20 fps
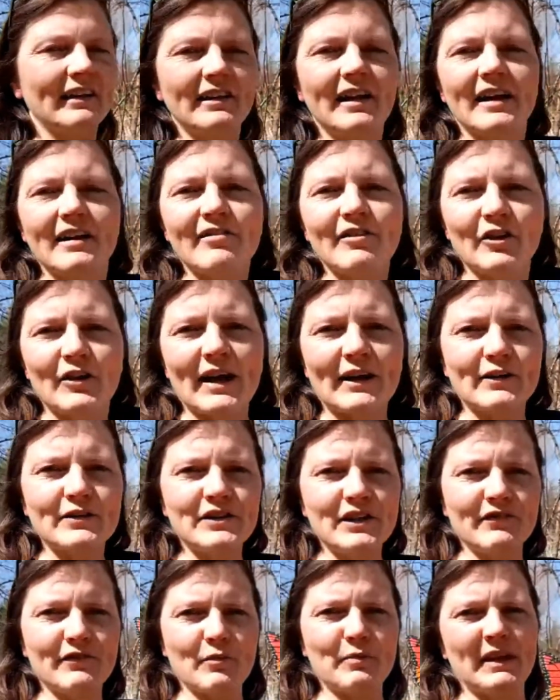a lot of their
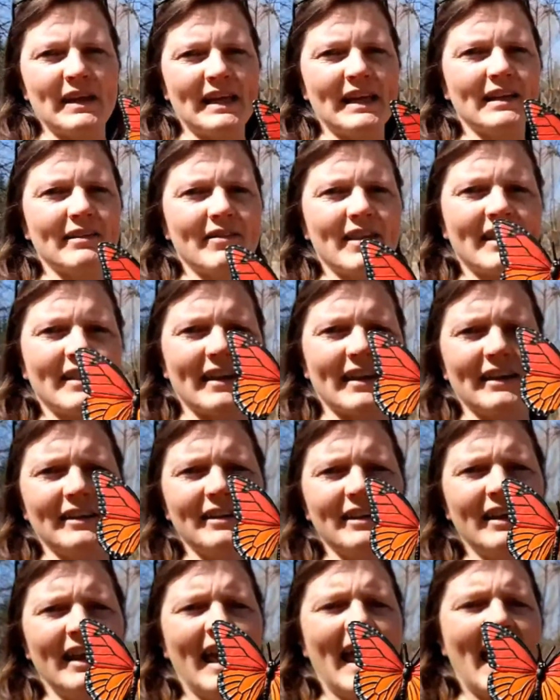energy from the heat of the
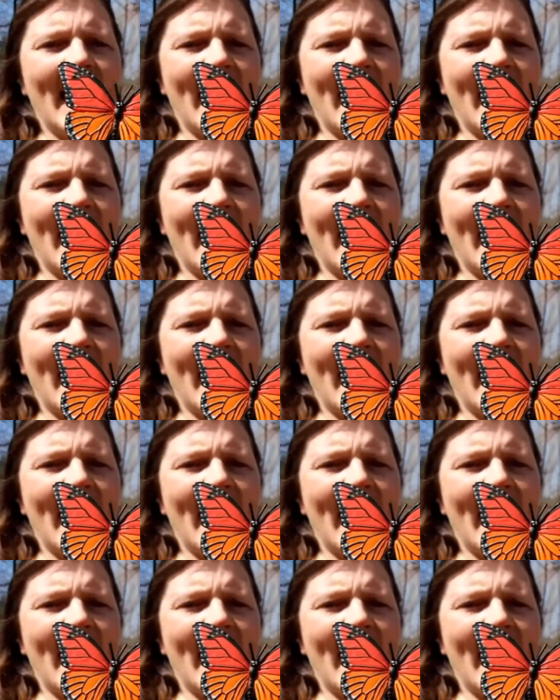sun,